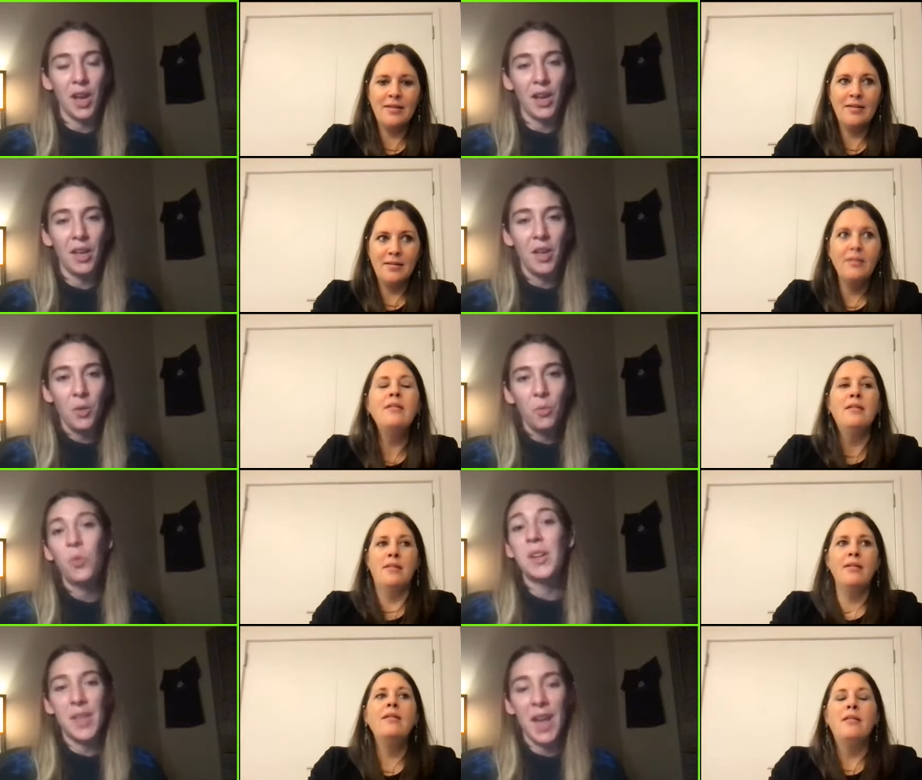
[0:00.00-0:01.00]
Speaker 1: uh,
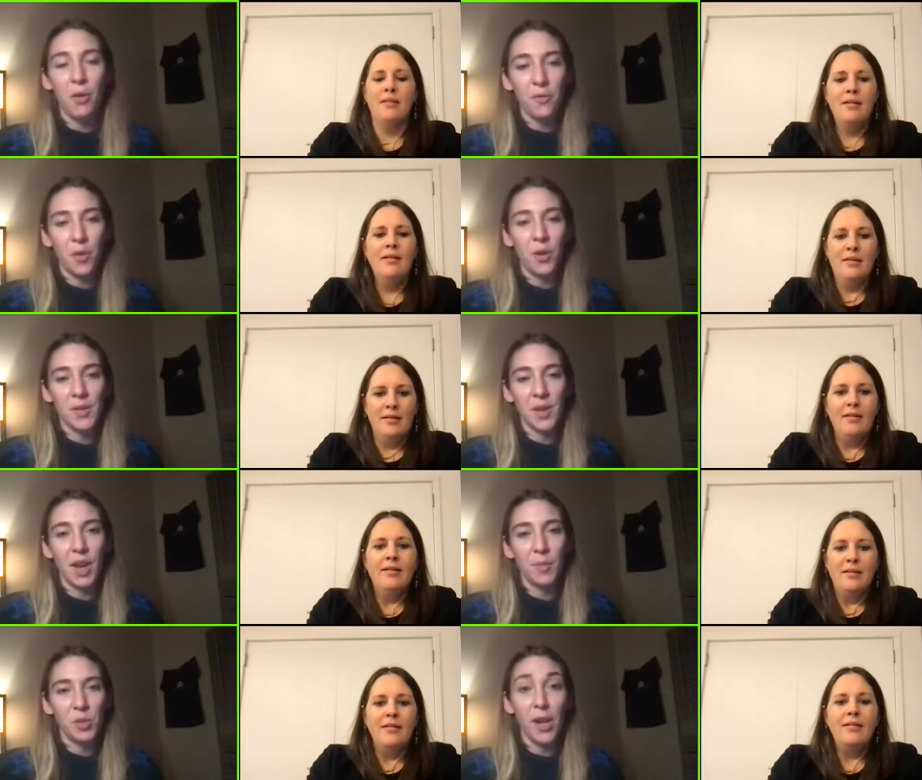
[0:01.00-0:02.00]
what is now a focus on
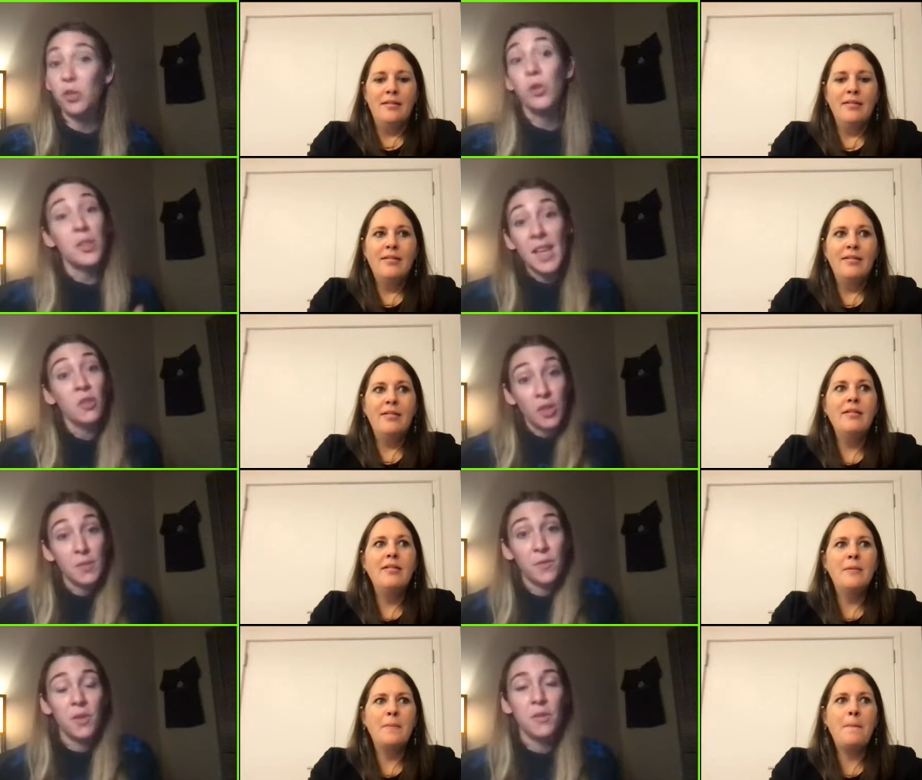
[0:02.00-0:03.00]
abstraction, or is that
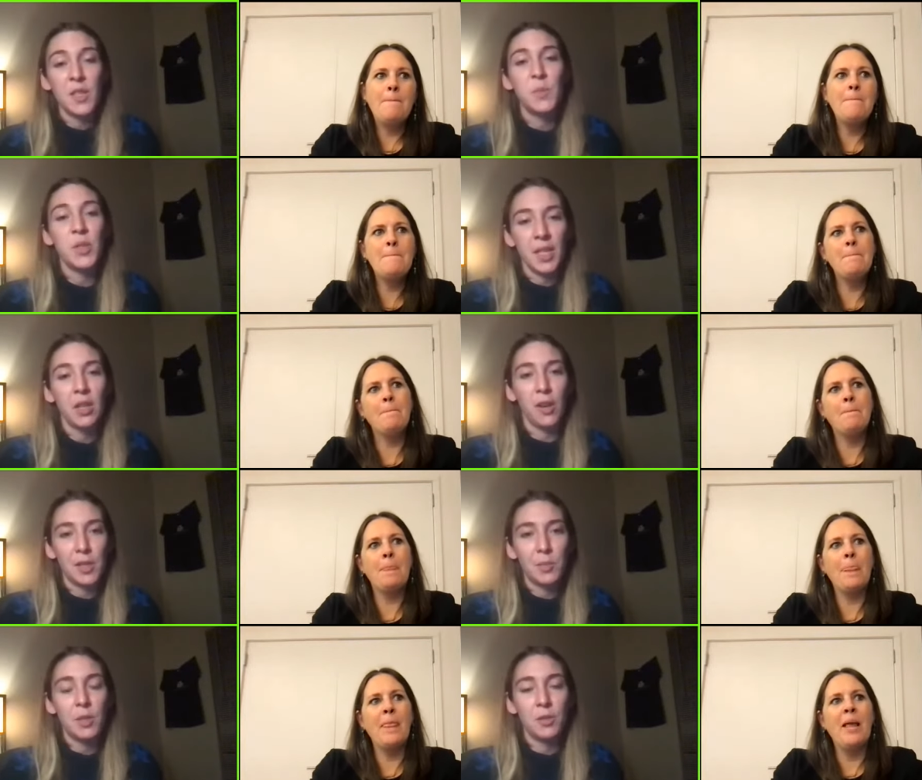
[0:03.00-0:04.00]
just for this particular
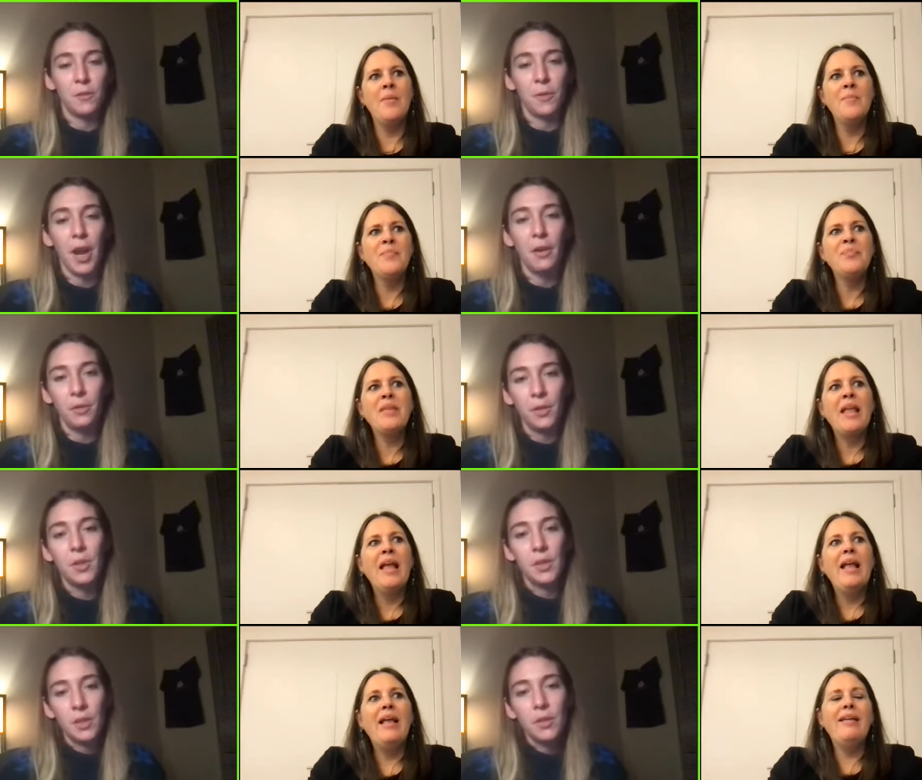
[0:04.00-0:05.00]
exhibition for now?
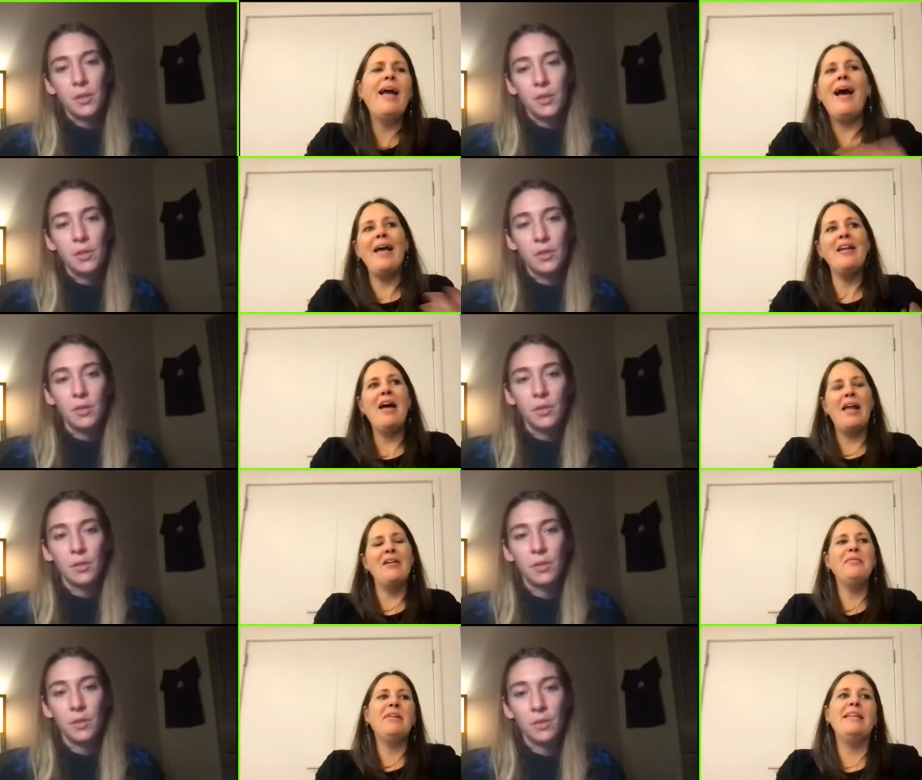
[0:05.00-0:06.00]
yeah i don't i
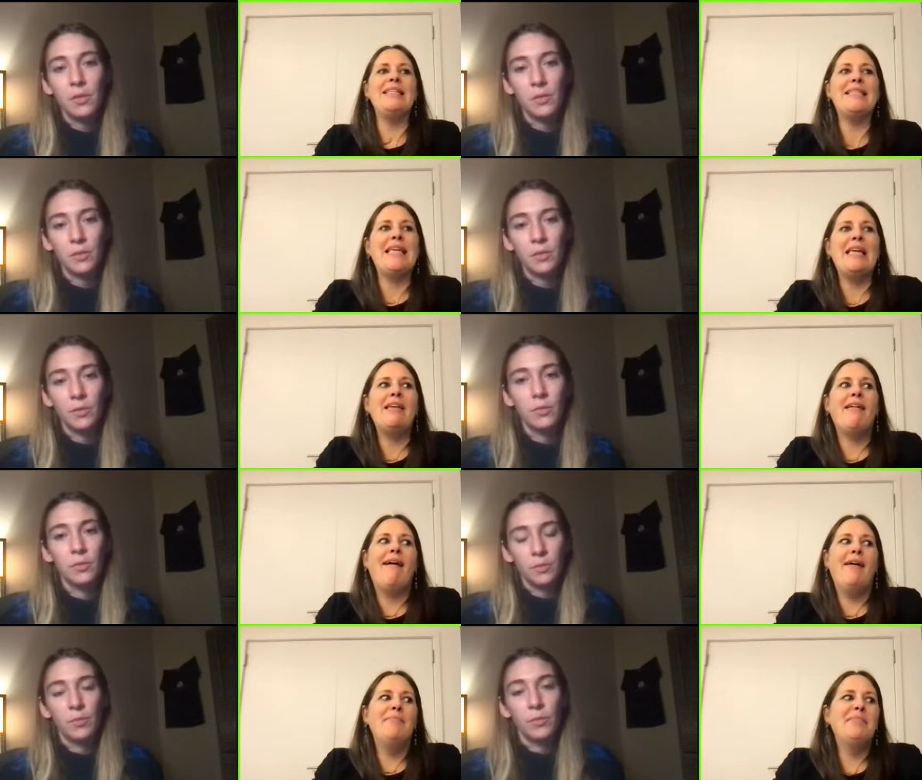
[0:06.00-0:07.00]
don't
Speaker 2: really see
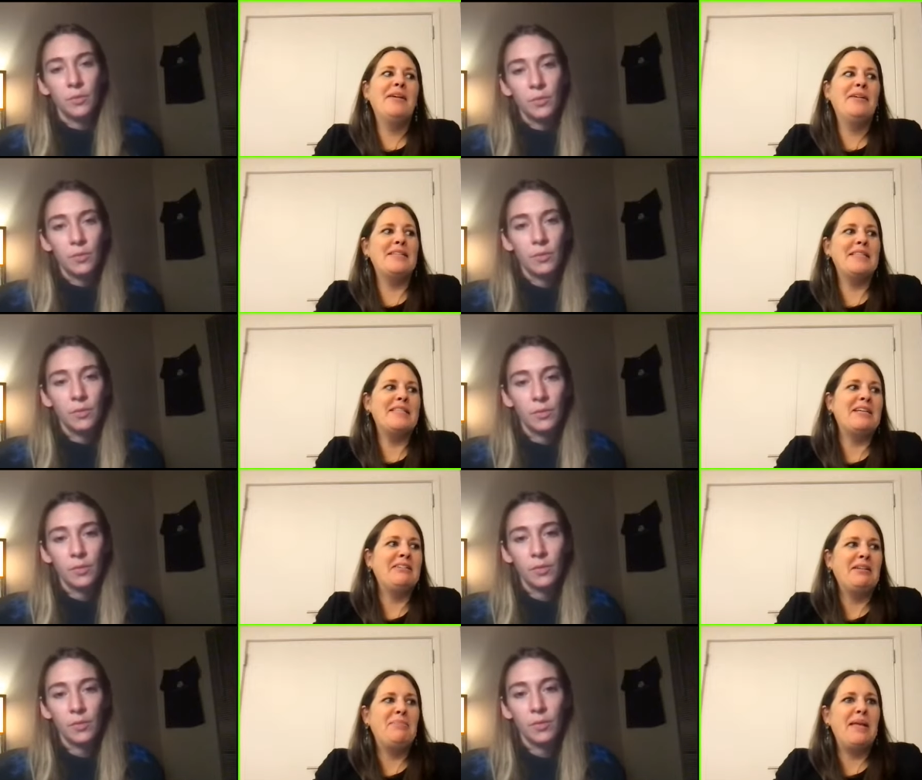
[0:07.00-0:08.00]
um, there
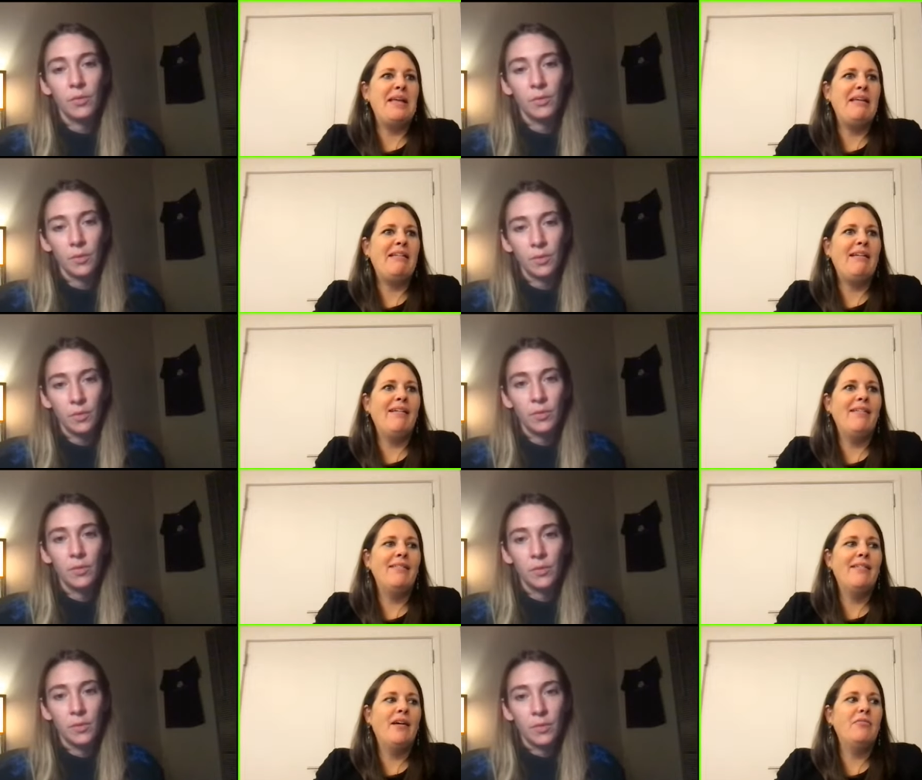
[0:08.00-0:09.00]
necessarily being
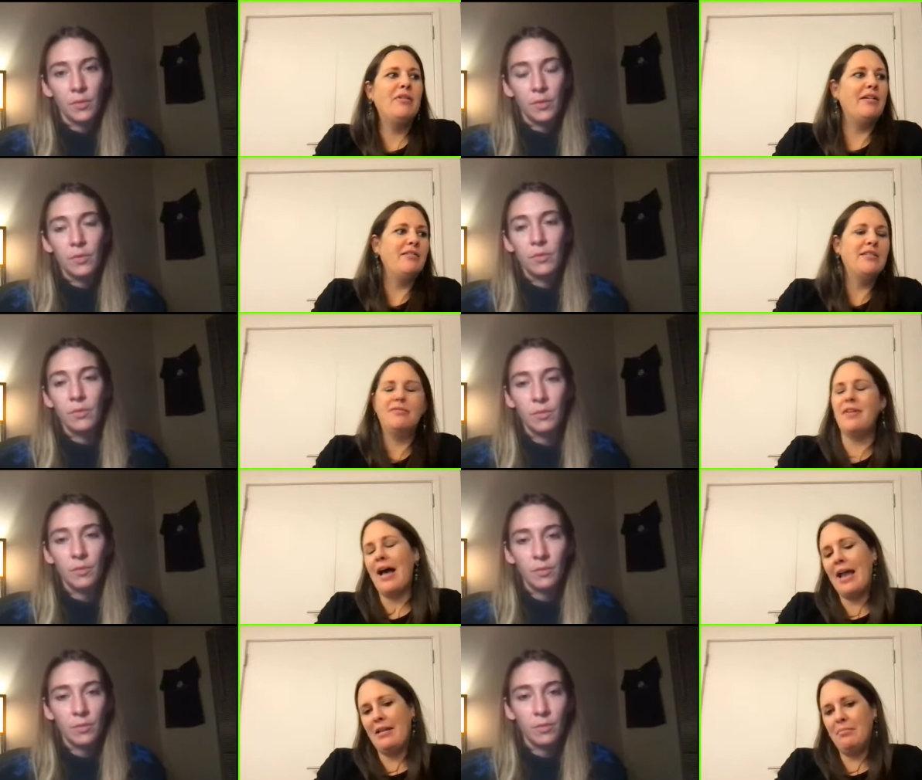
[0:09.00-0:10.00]
a, a real
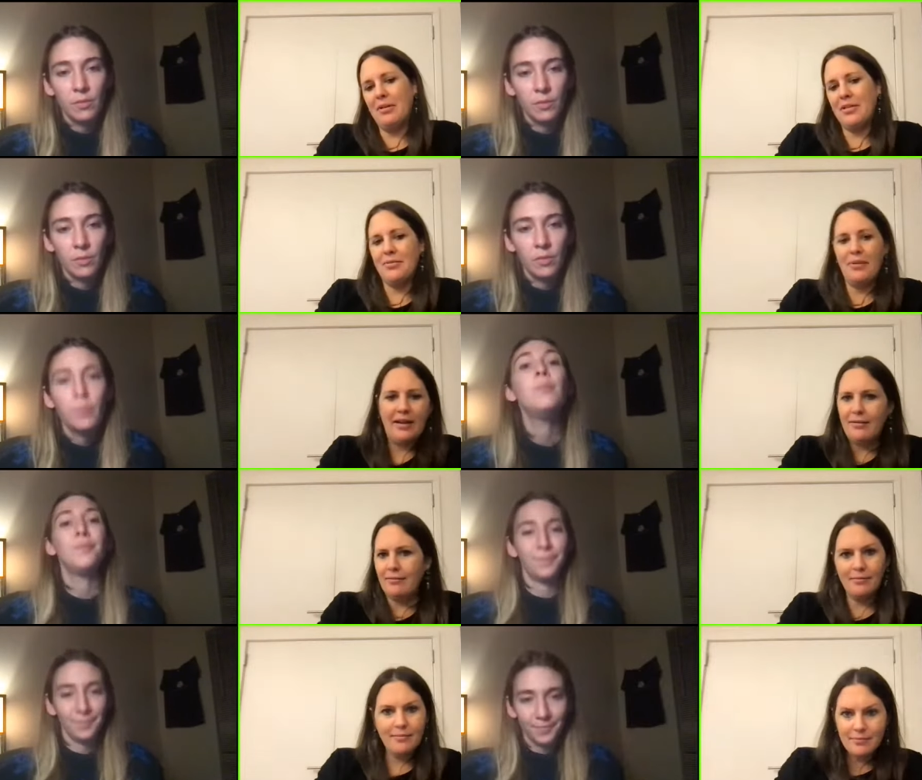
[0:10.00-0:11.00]
divide
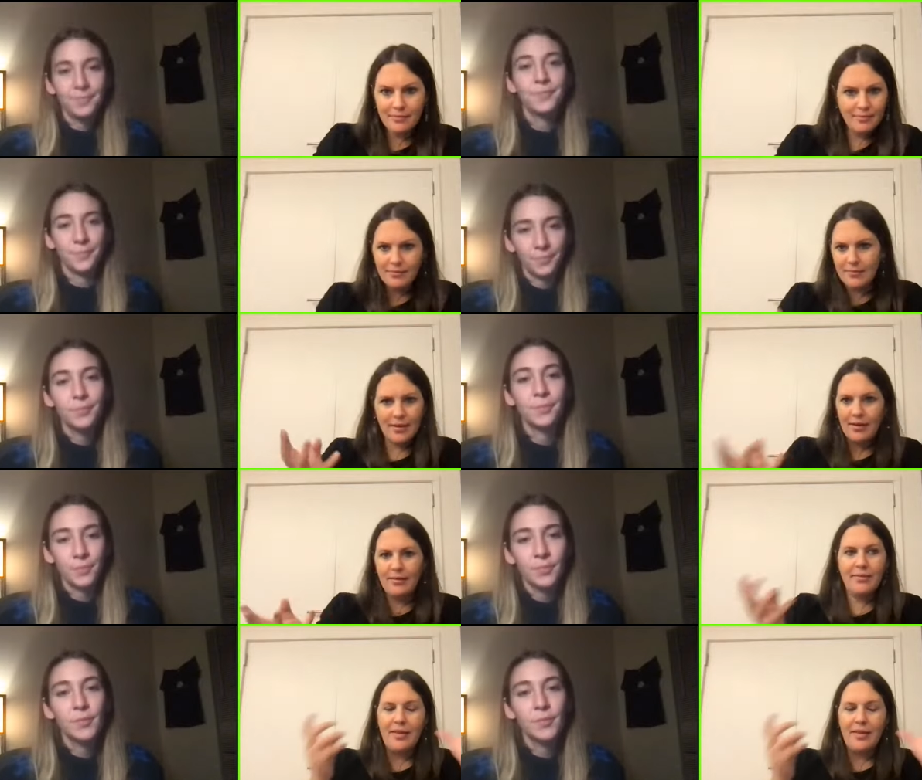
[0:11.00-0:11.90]
between uh,